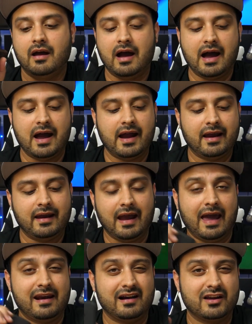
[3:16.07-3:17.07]
I
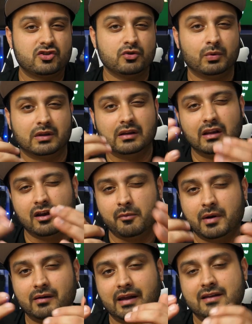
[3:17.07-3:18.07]
had an issue with a little
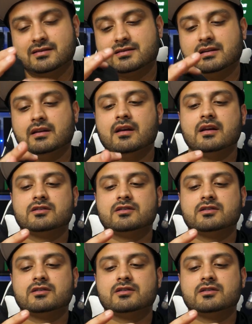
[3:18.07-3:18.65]
bit of latency.